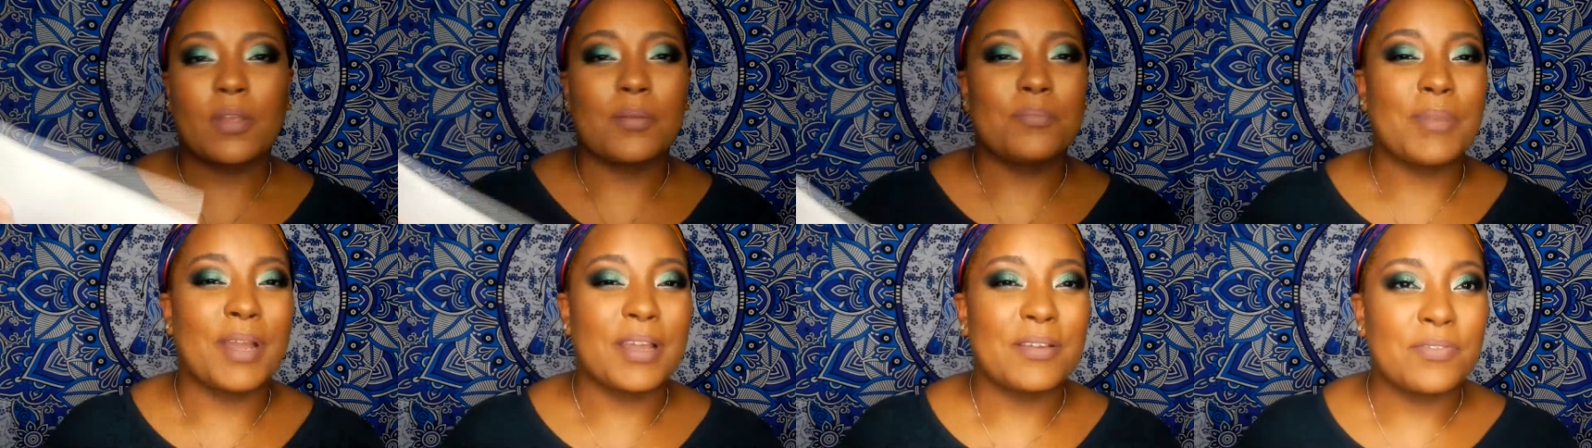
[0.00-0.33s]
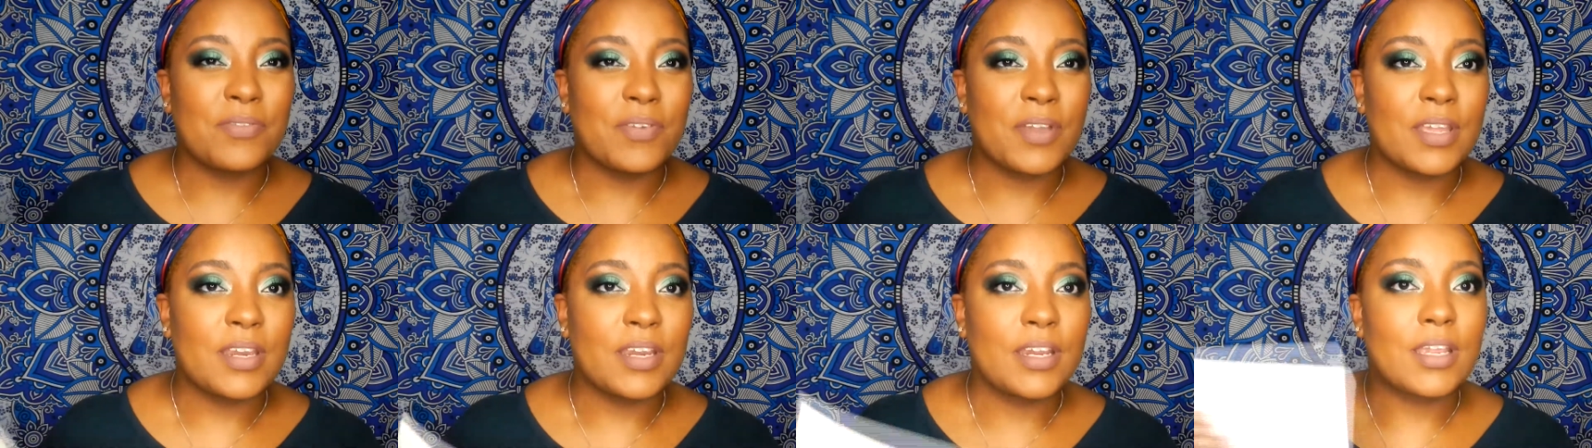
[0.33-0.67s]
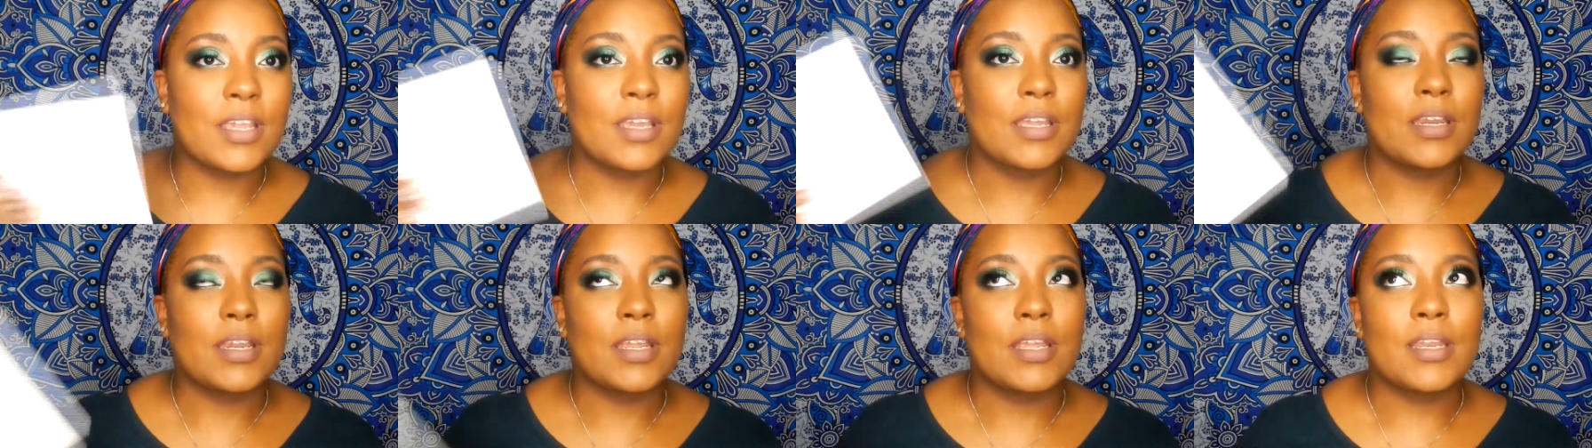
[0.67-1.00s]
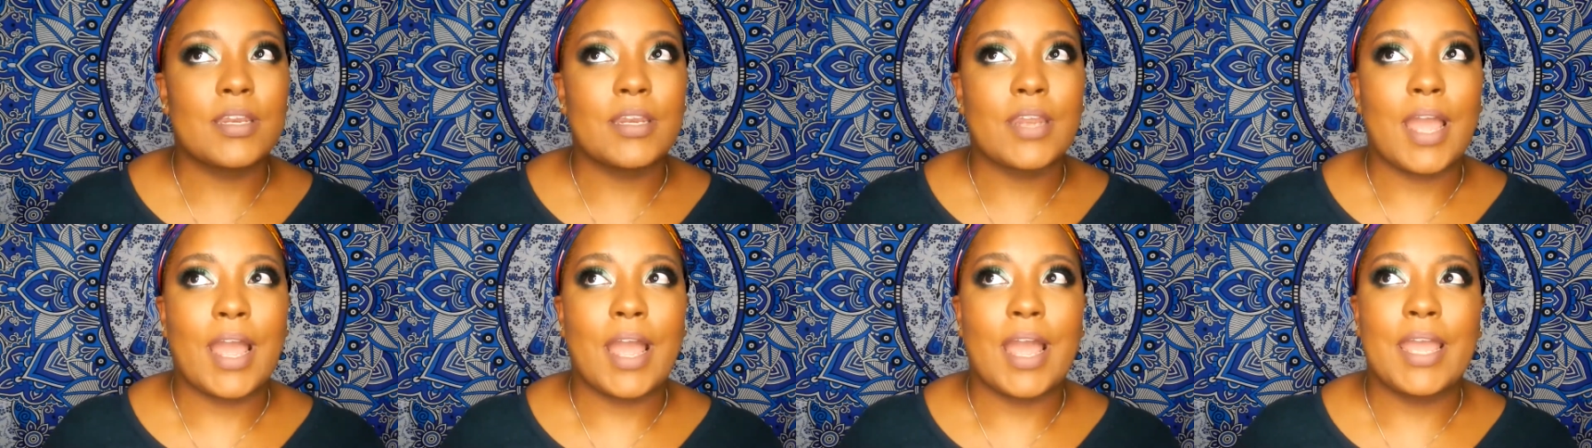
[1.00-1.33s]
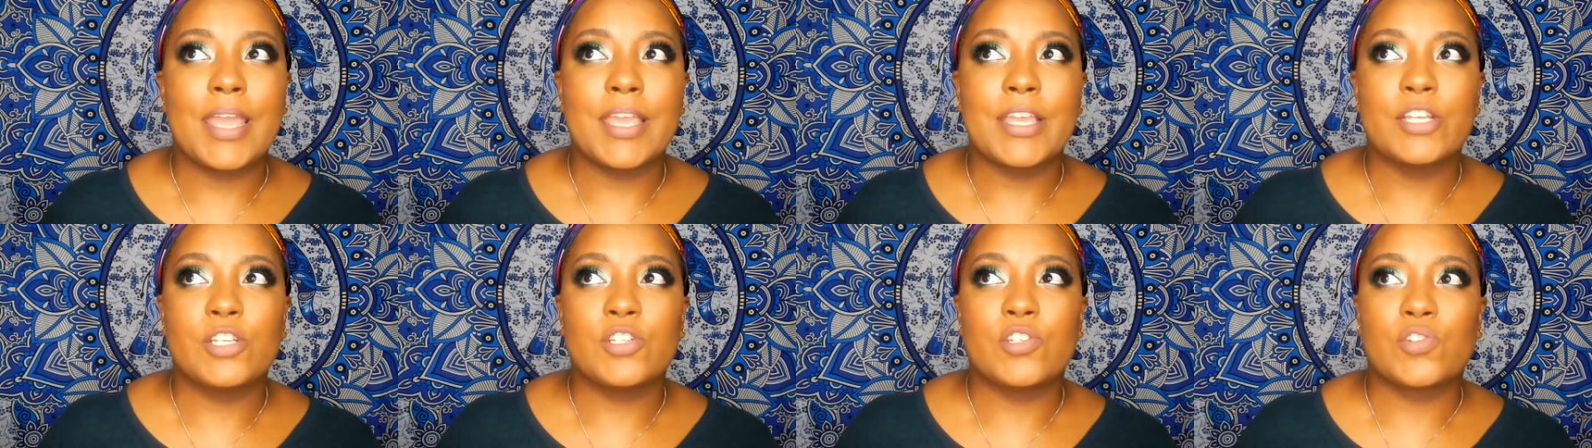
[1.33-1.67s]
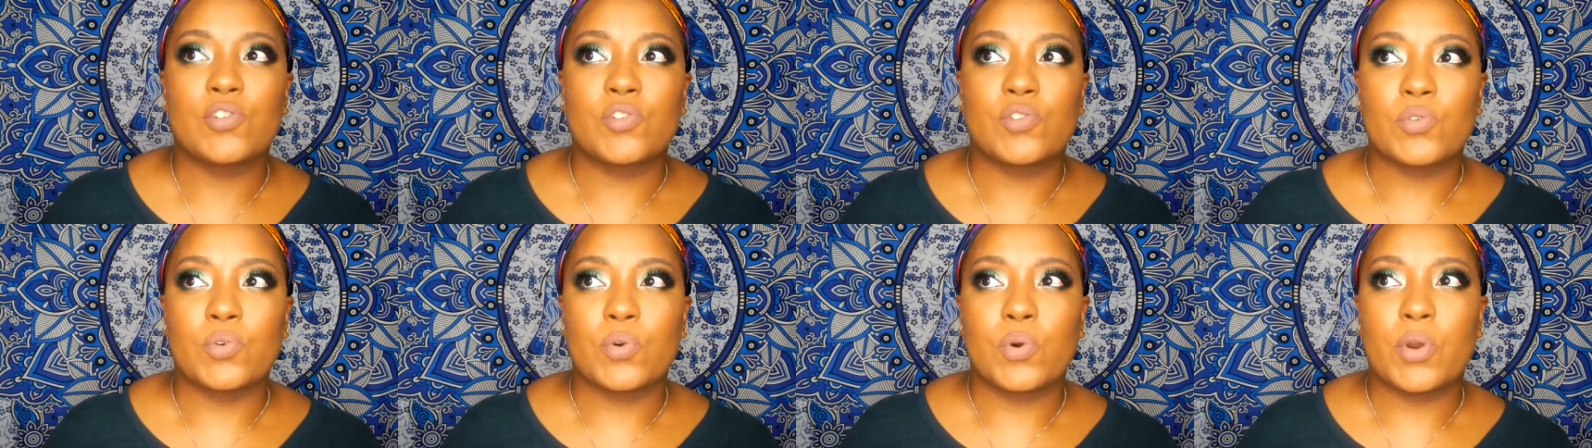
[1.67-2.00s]
By fanning it in, I
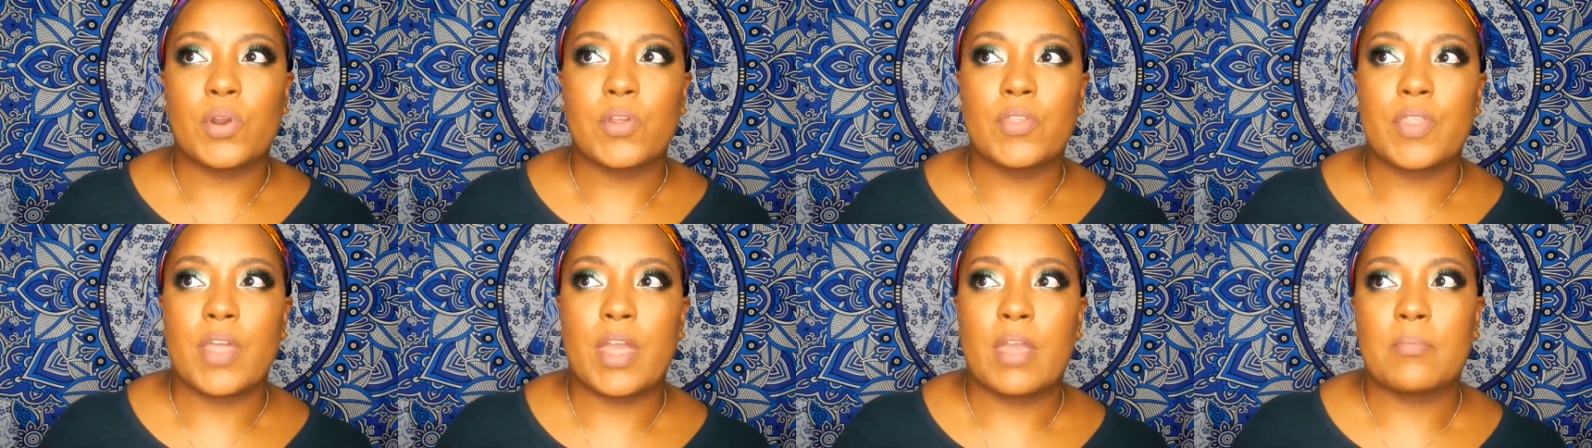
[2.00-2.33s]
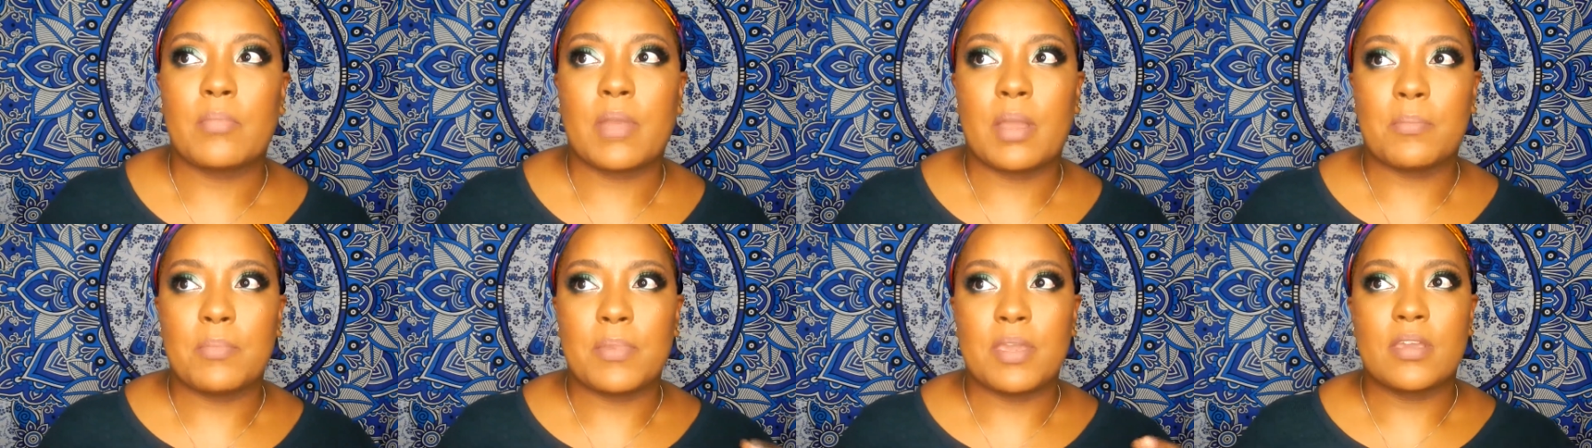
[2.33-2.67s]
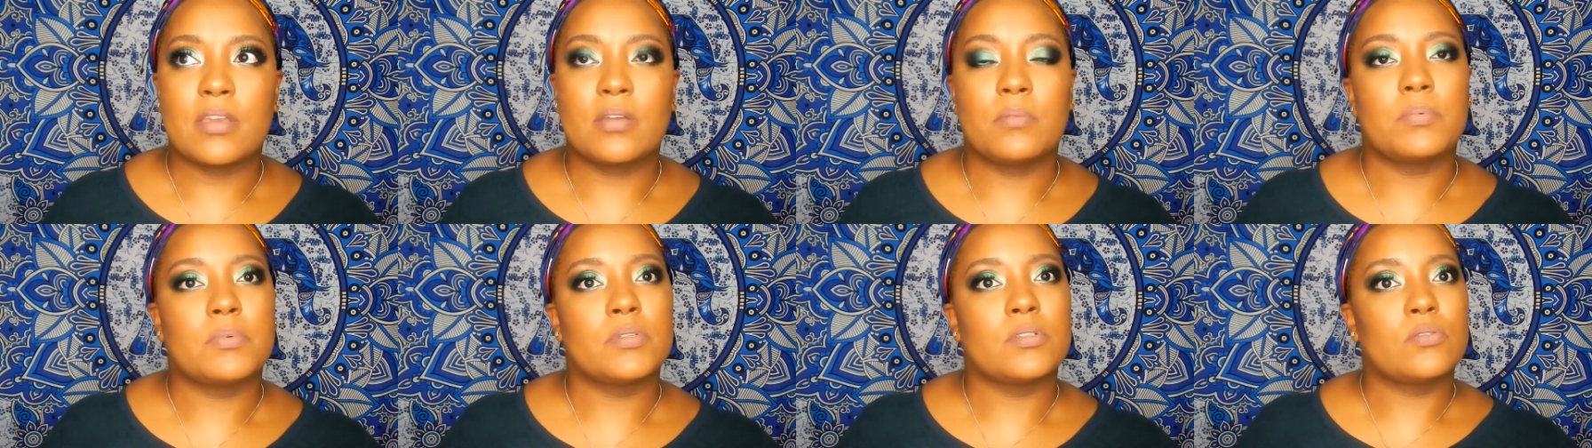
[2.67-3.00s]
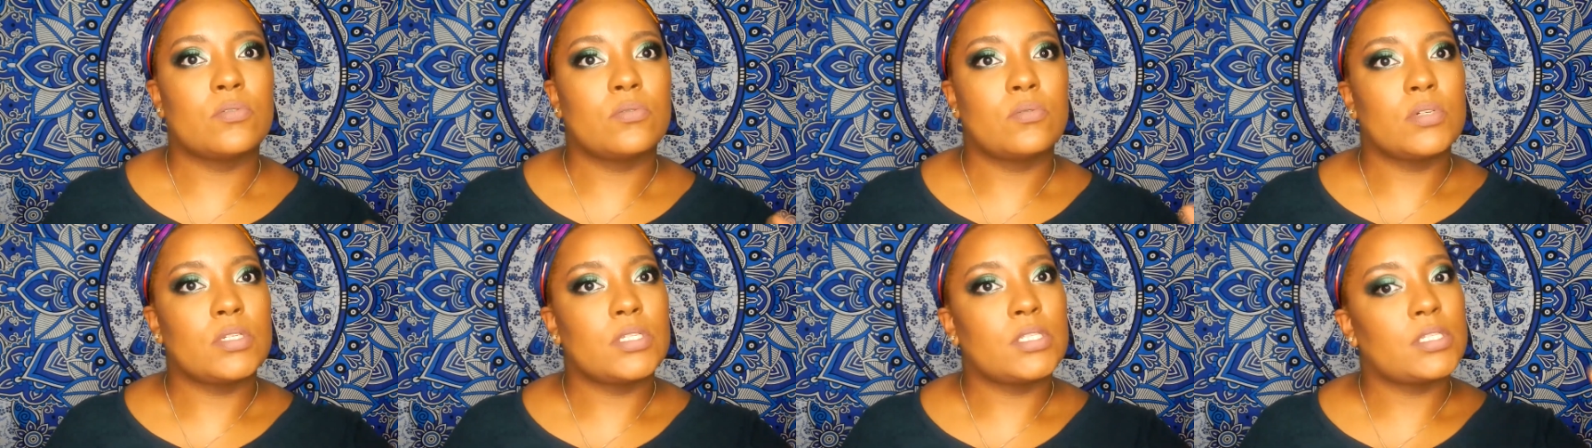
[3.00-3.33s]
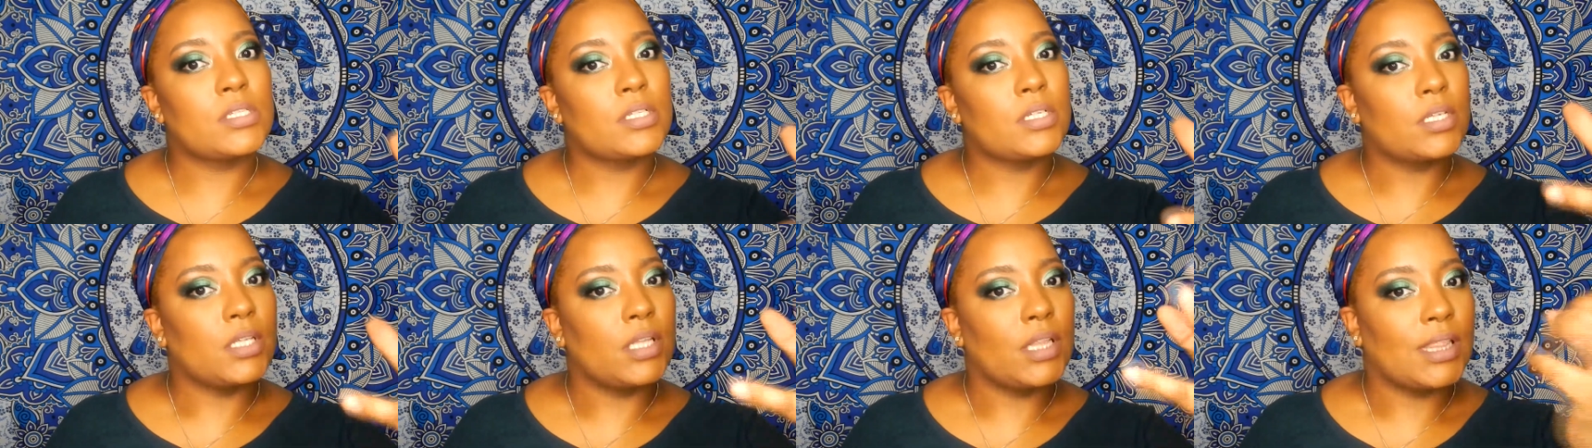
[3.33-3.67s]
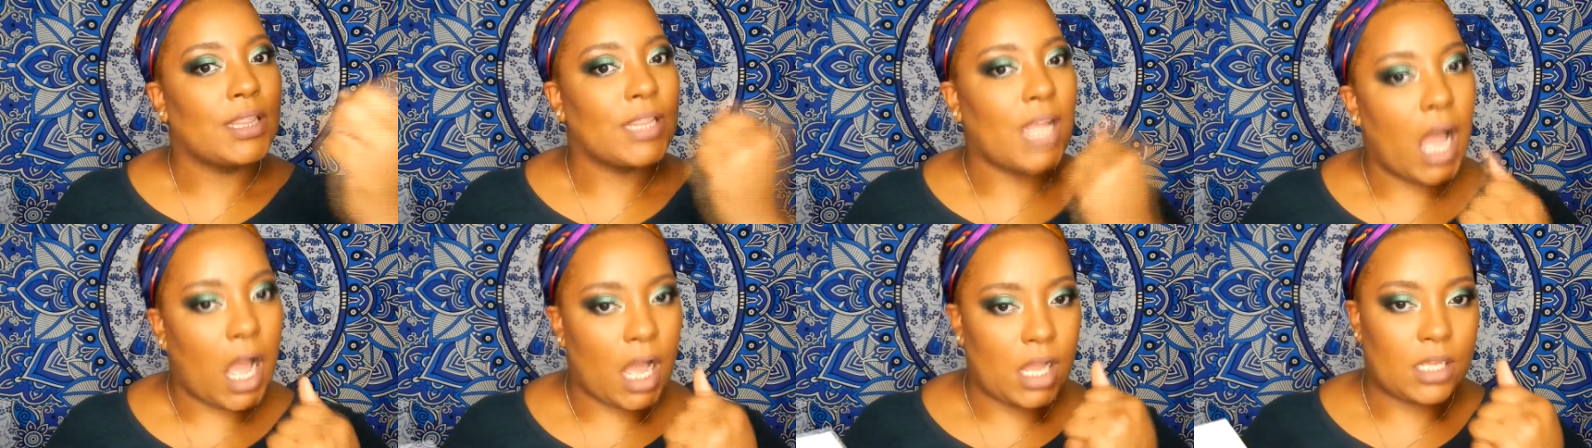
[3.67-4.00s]
ensure that my makeup is going to
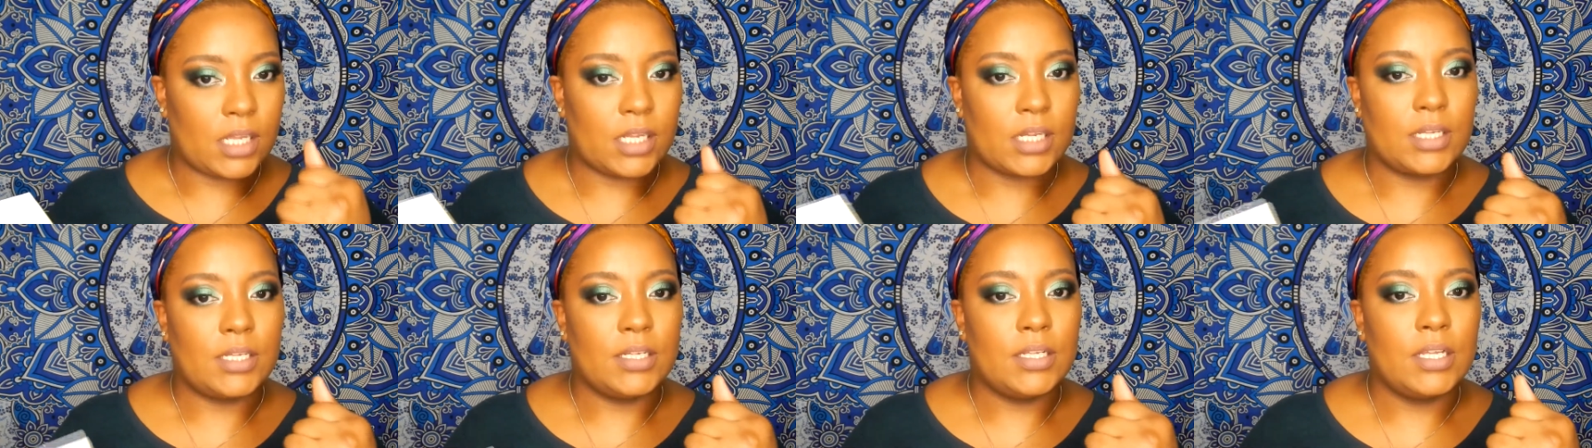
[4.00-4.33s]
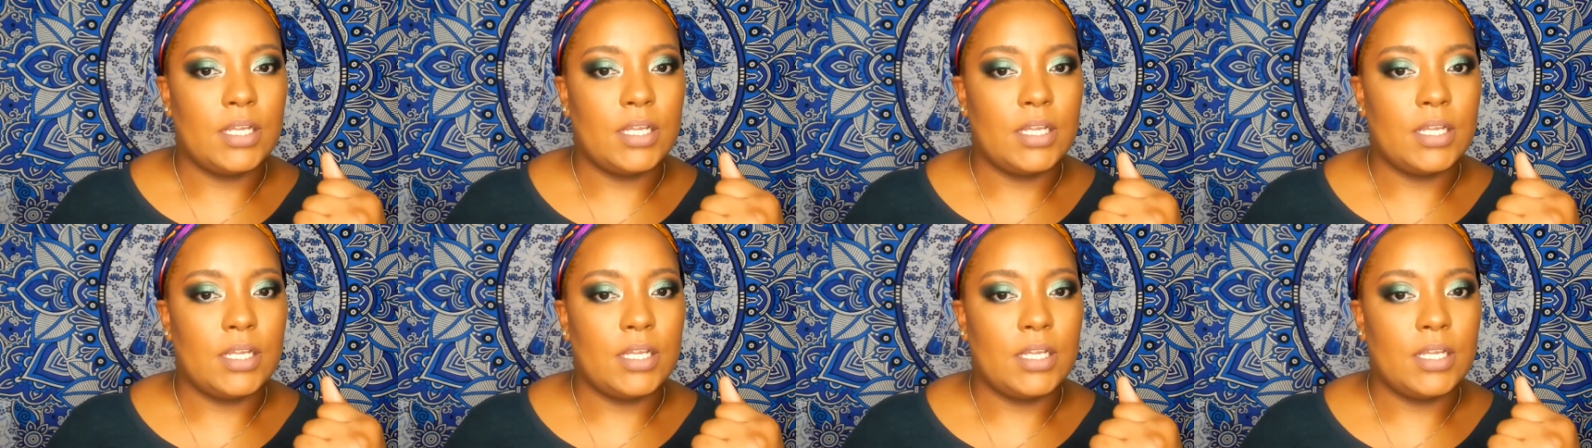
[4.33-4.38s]
lock,